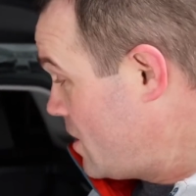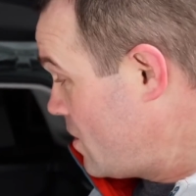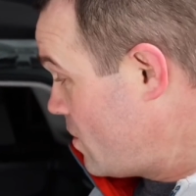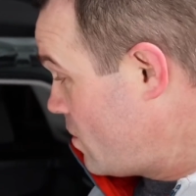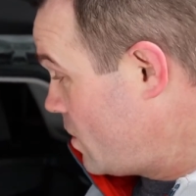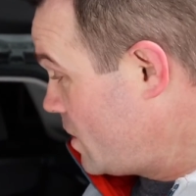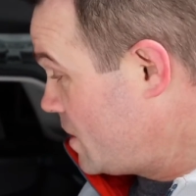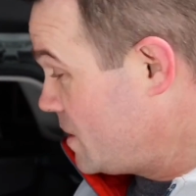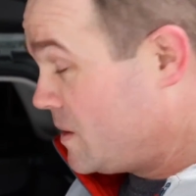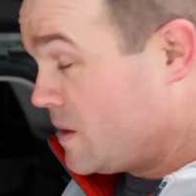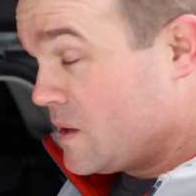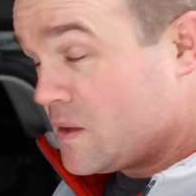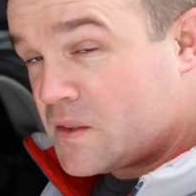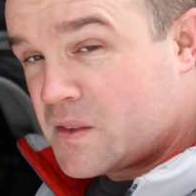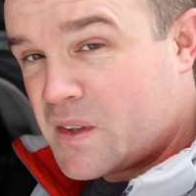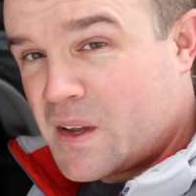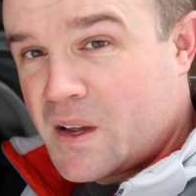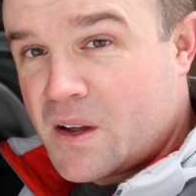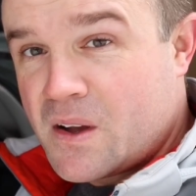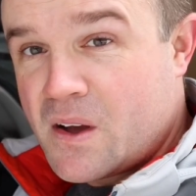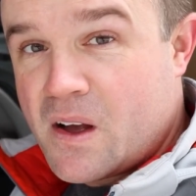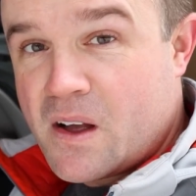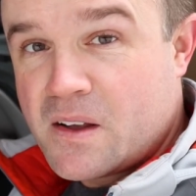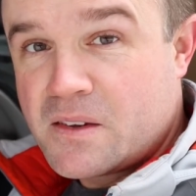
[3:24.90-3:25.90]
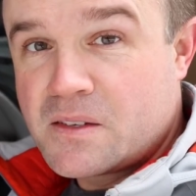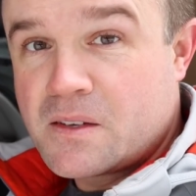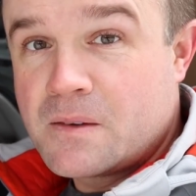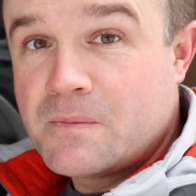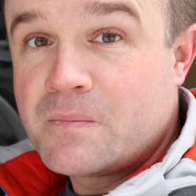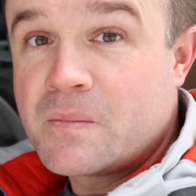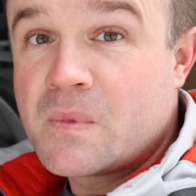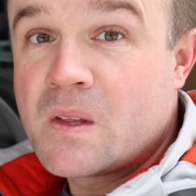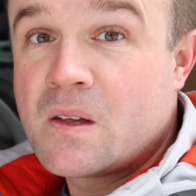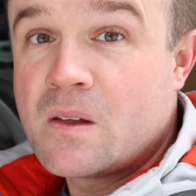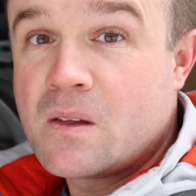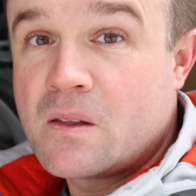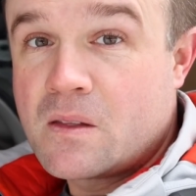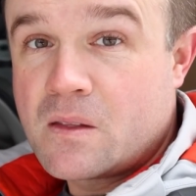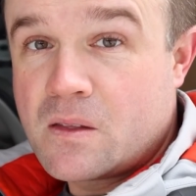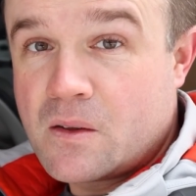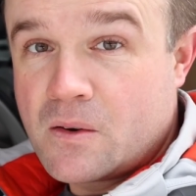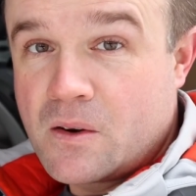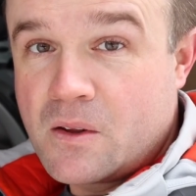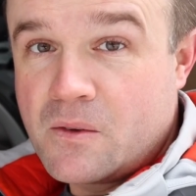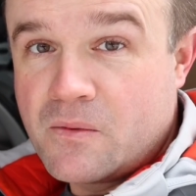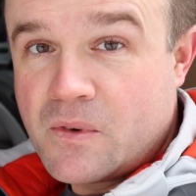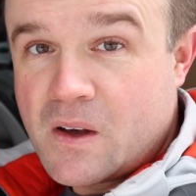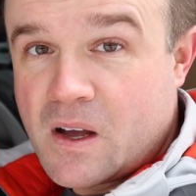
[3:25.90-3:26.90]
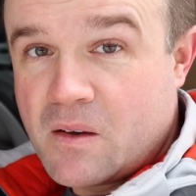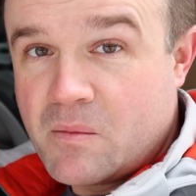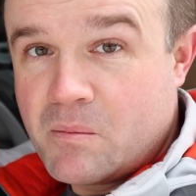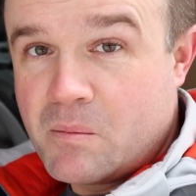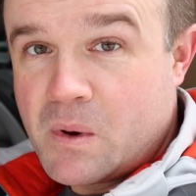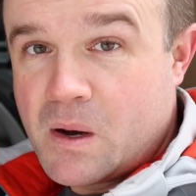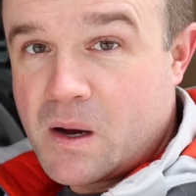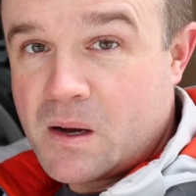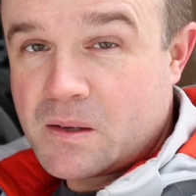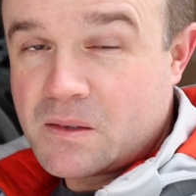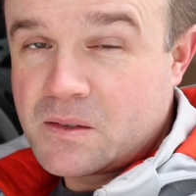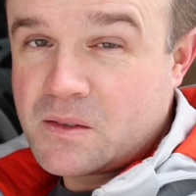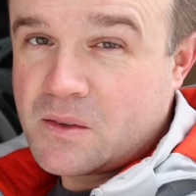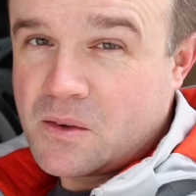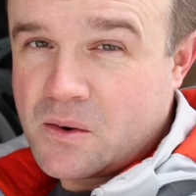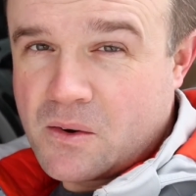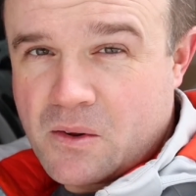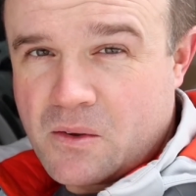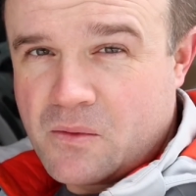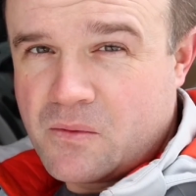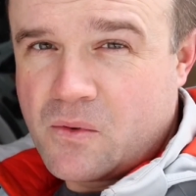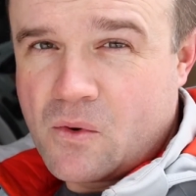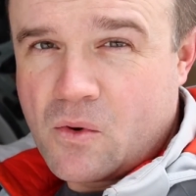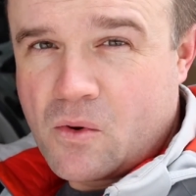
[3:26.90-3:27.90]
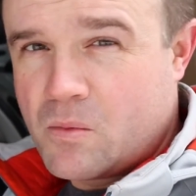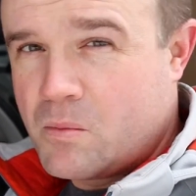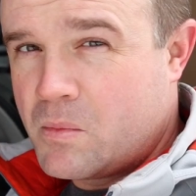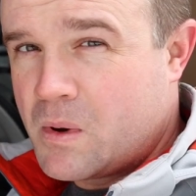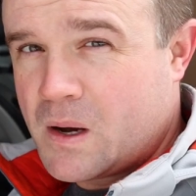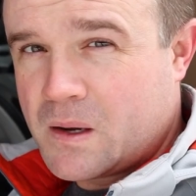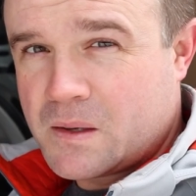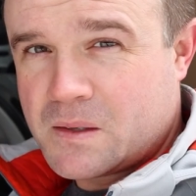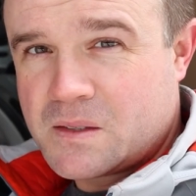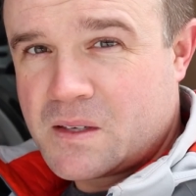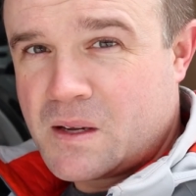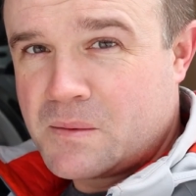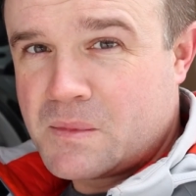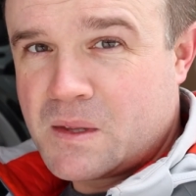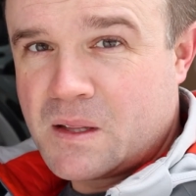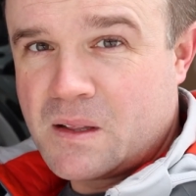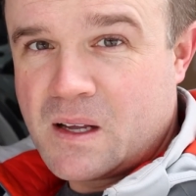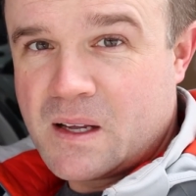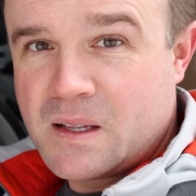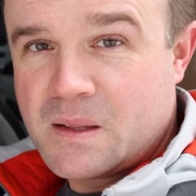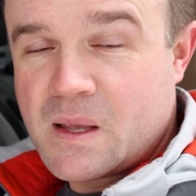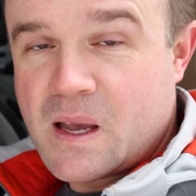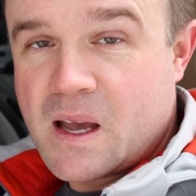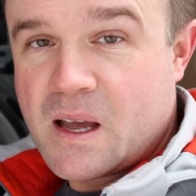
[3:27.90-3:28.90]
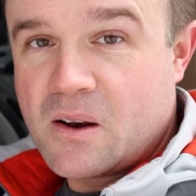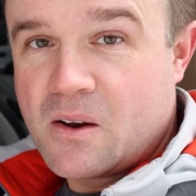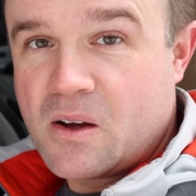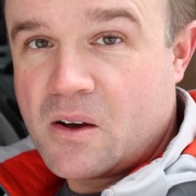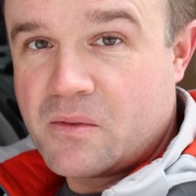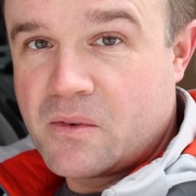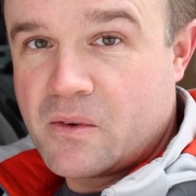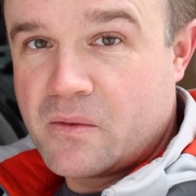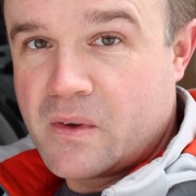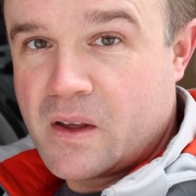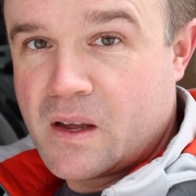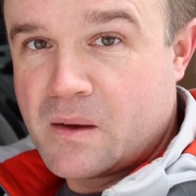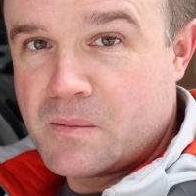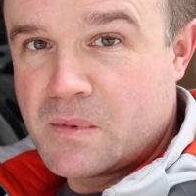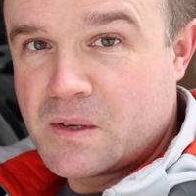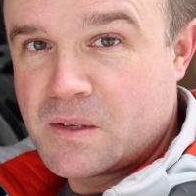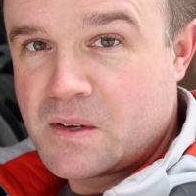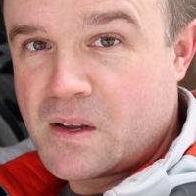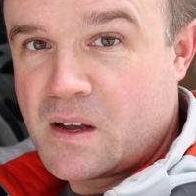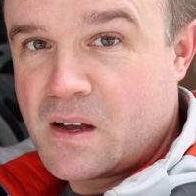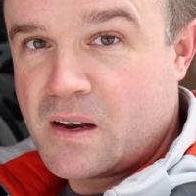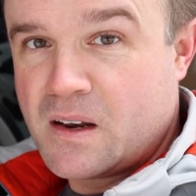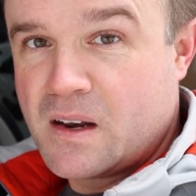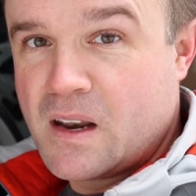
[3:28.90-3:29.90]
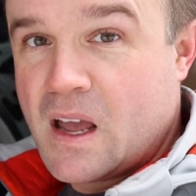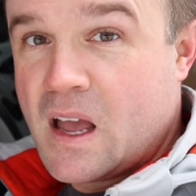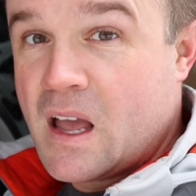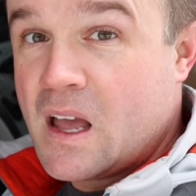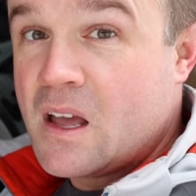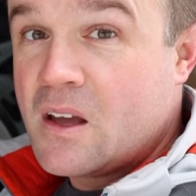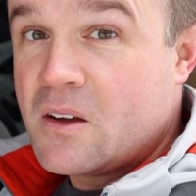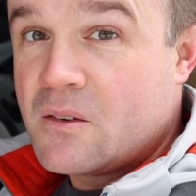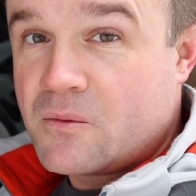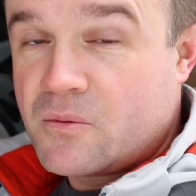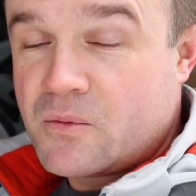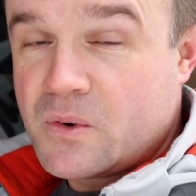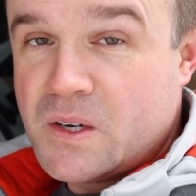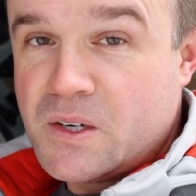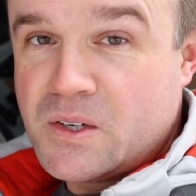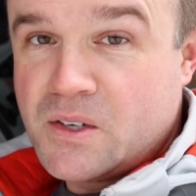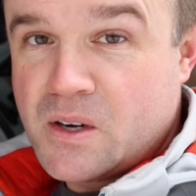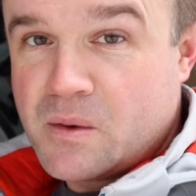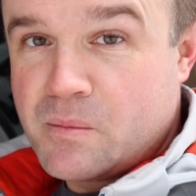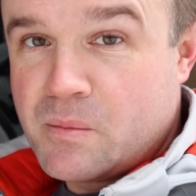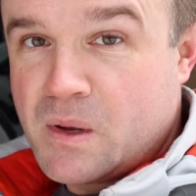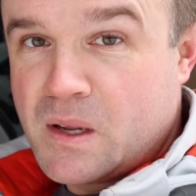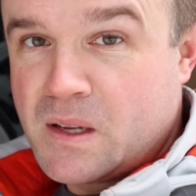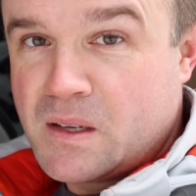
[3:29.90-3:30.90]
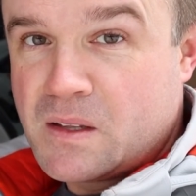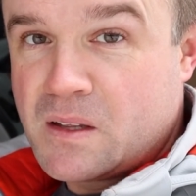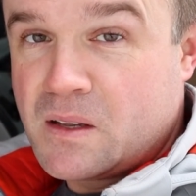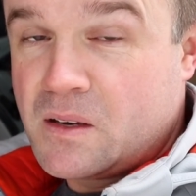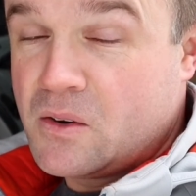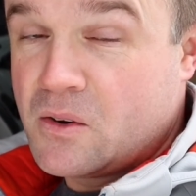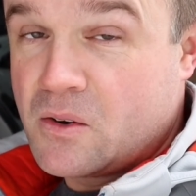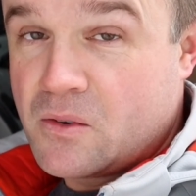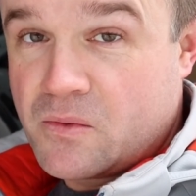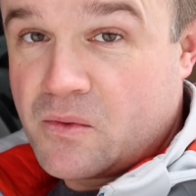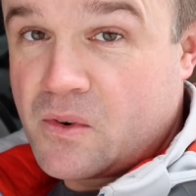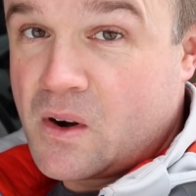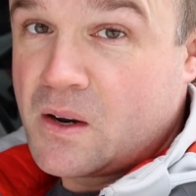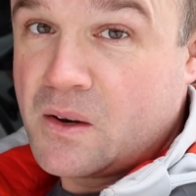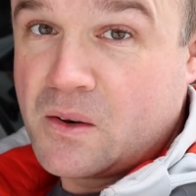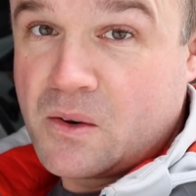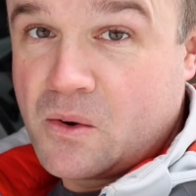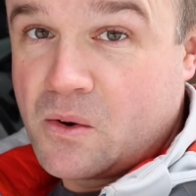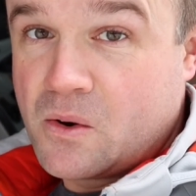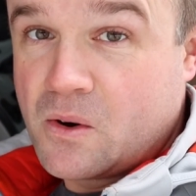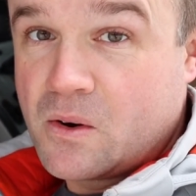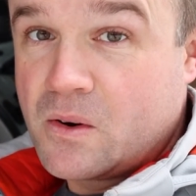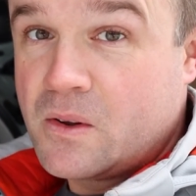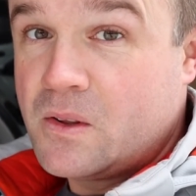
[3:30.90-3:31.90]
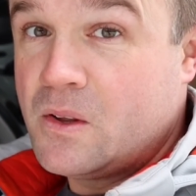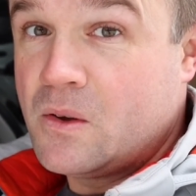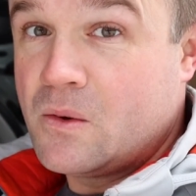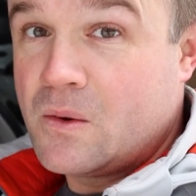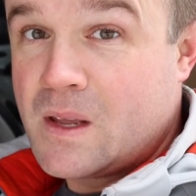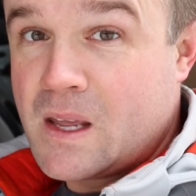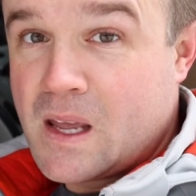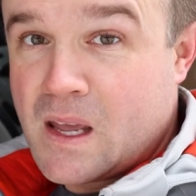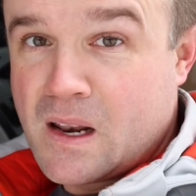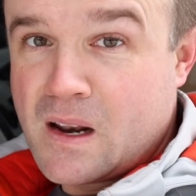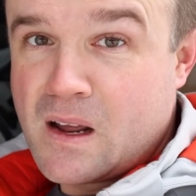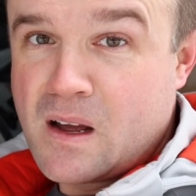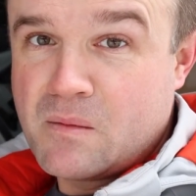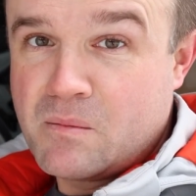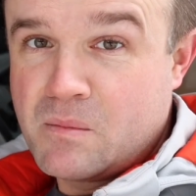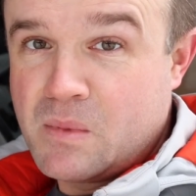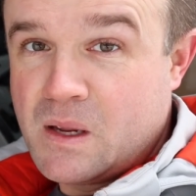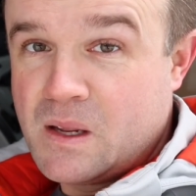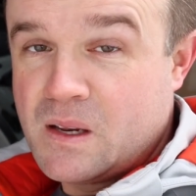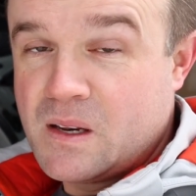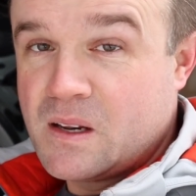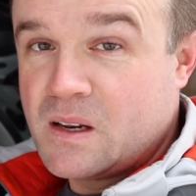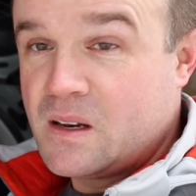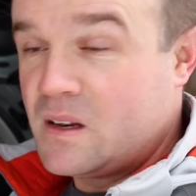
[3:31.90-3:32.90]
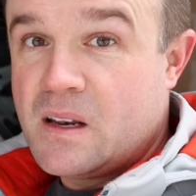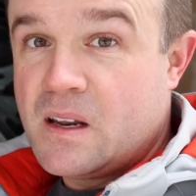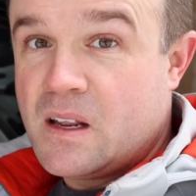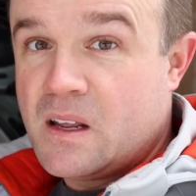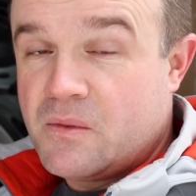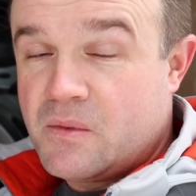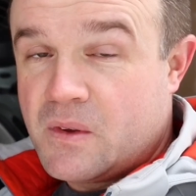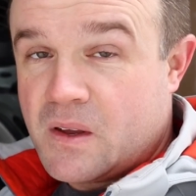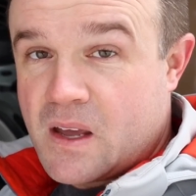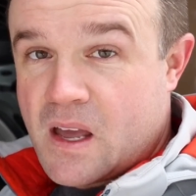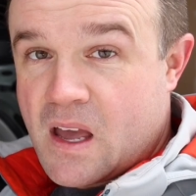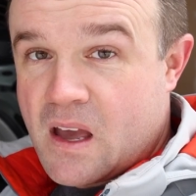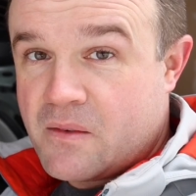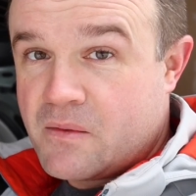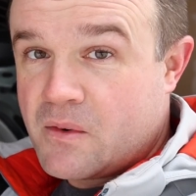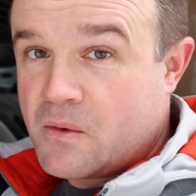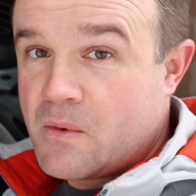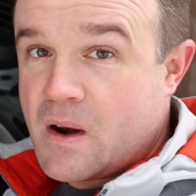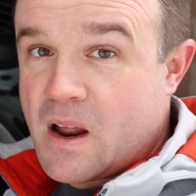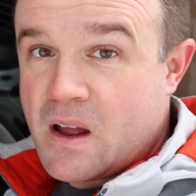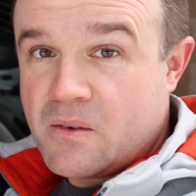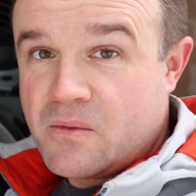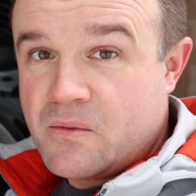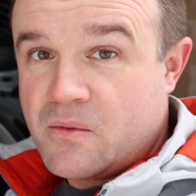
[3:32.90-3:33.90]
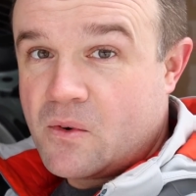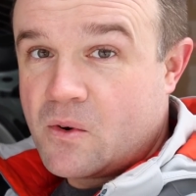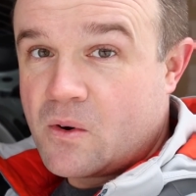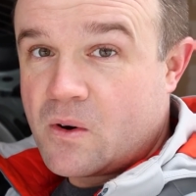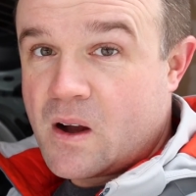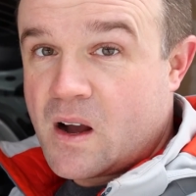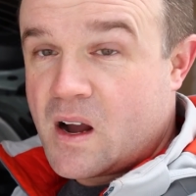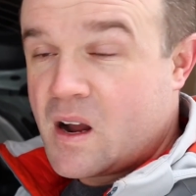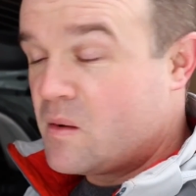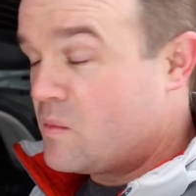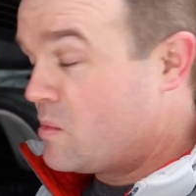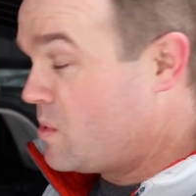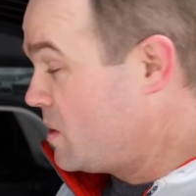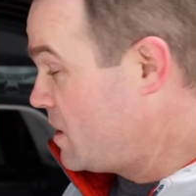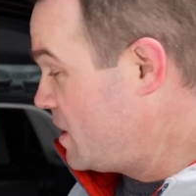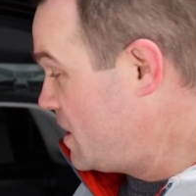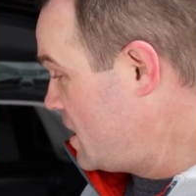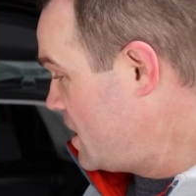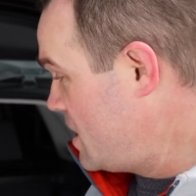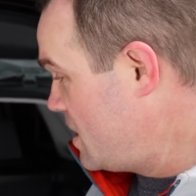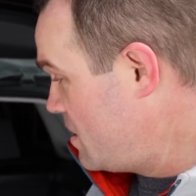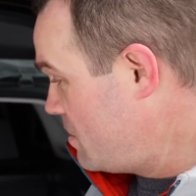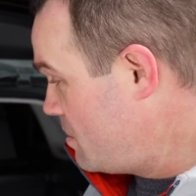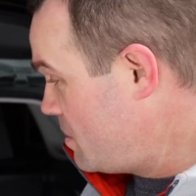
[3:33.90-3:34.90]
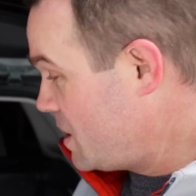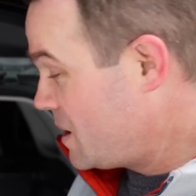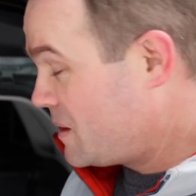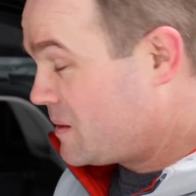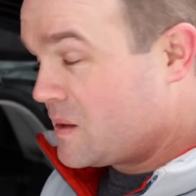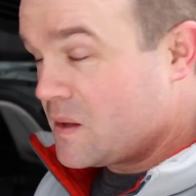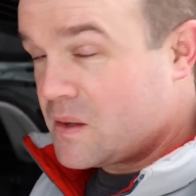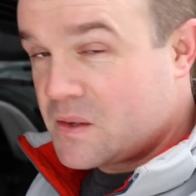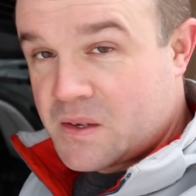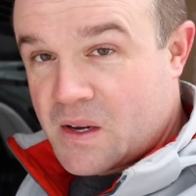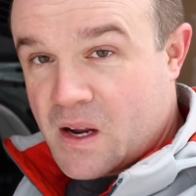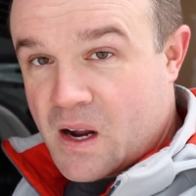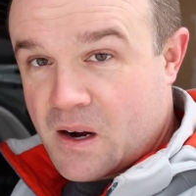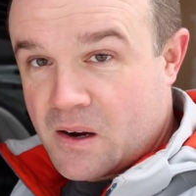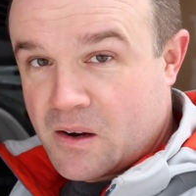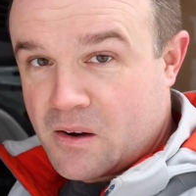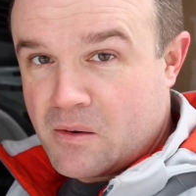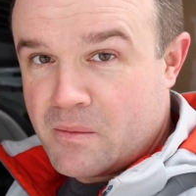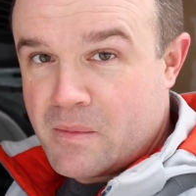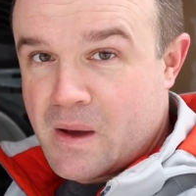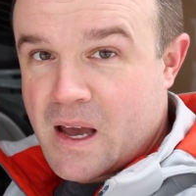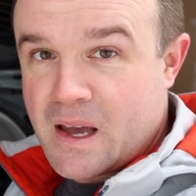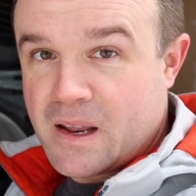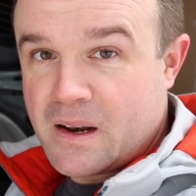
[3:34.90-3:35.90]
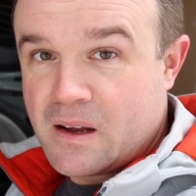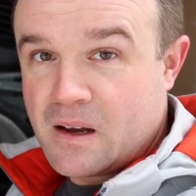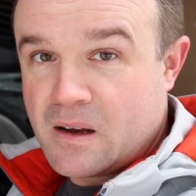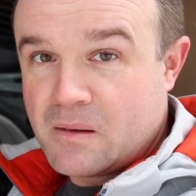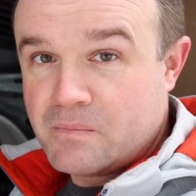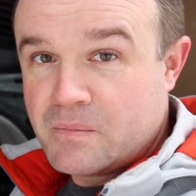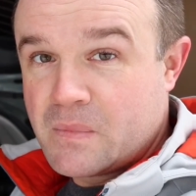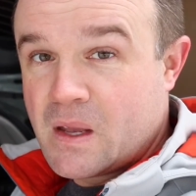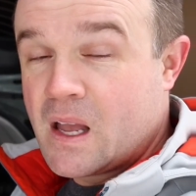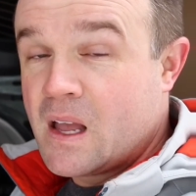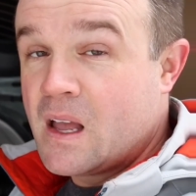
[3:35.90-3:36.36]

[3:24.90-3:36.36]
What did this thing cost? 35 bucks, 34 bucks, something like that, off of Amazon. Free shipping to your front door. You cannot beat it. If you have a RAV4 hybrid, pick this cargo mat up,